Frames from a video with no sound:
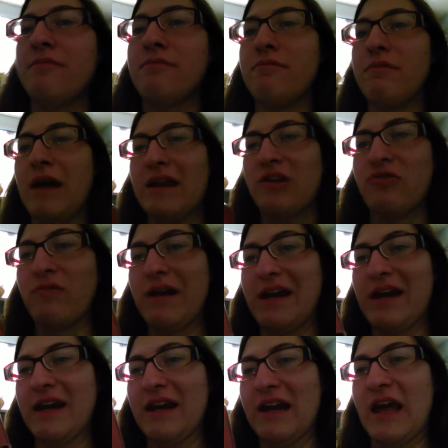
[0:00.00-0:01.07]
my
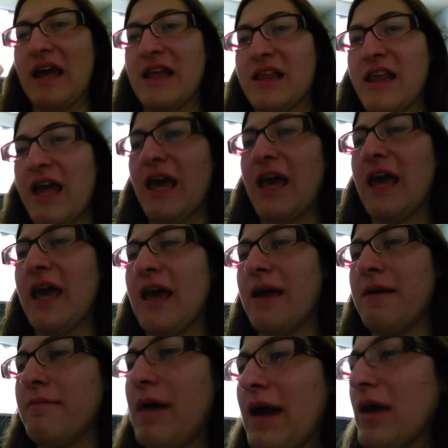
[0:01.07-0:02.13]
3DS
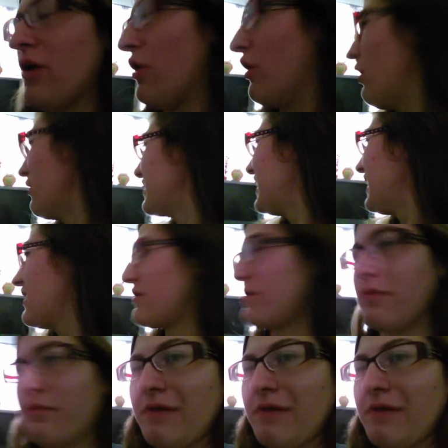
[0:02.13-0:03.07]
and my oldest